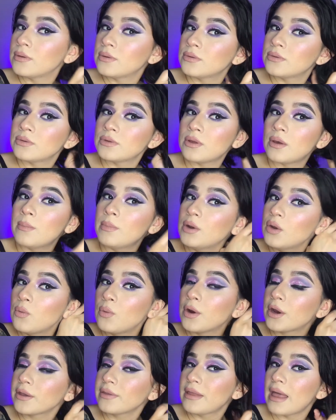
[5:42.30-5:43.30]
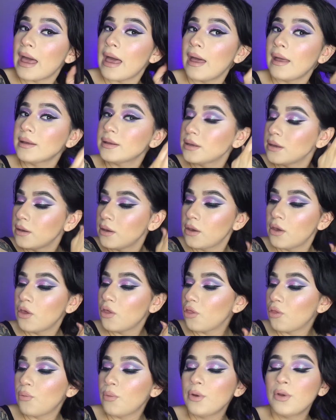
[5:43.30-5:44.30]
So I'm gonna work that
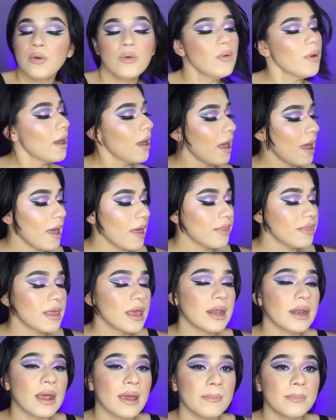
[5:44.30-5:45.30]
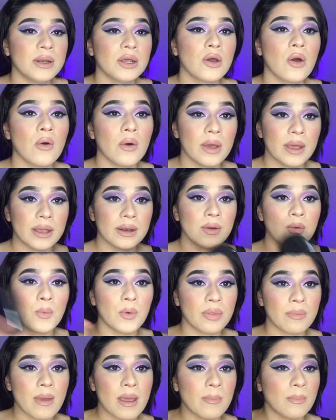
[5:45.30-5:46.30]
through, and then I'm gonna go in
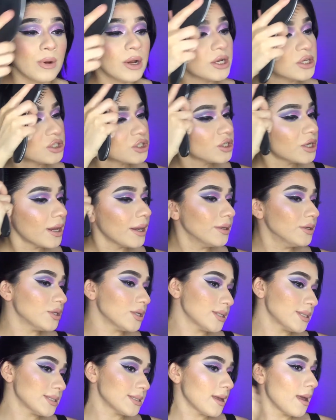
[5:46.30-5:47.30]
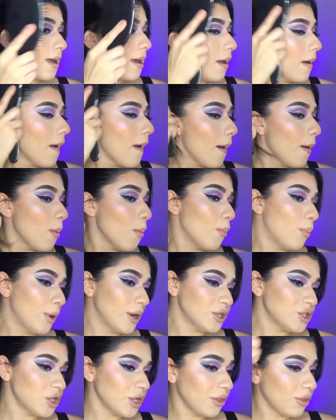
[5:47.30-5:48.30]
with my brush and just
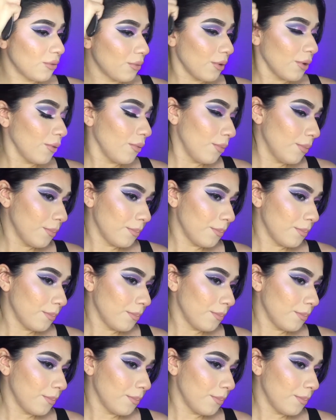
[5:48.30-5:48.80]
brush it through.